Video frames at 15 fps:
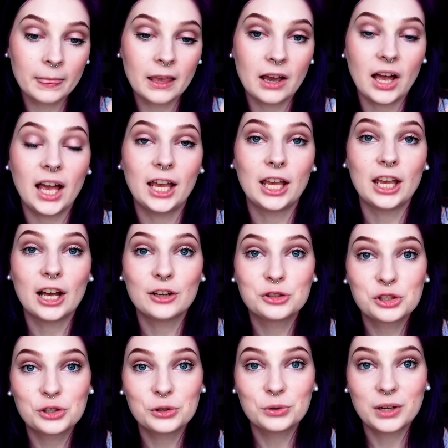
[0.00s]
I
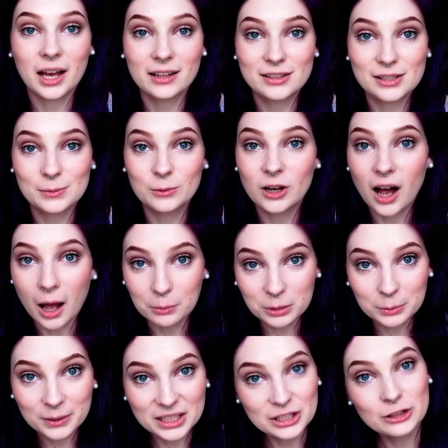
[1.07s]
also got some
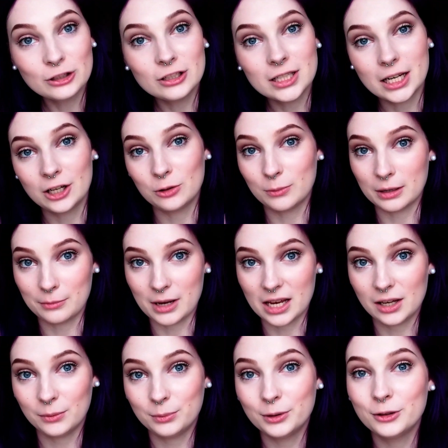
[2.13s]
compliments today on my
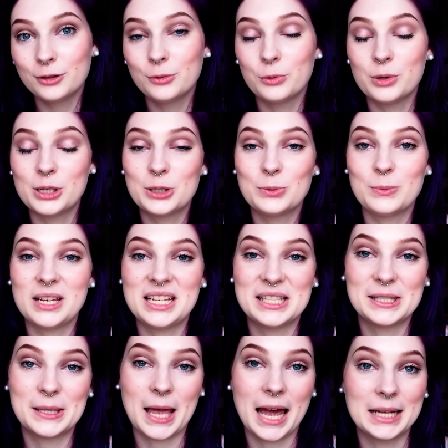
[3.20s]
makeup look, which
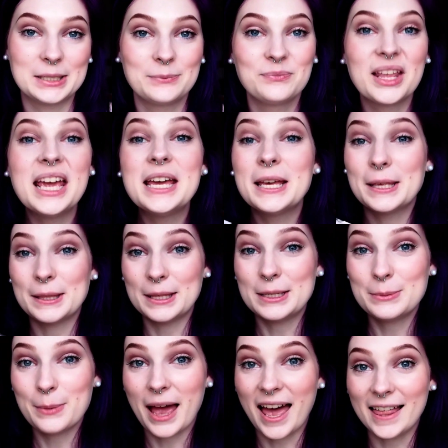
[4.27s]
means that this
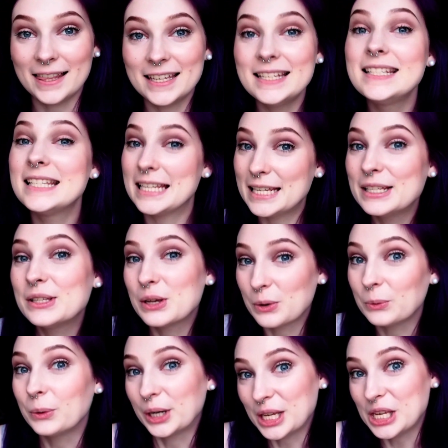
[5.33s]
palette is a
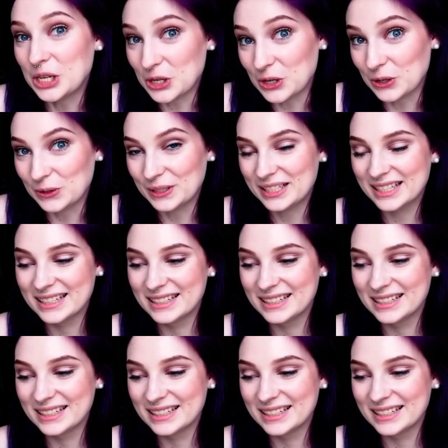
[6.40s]
working good.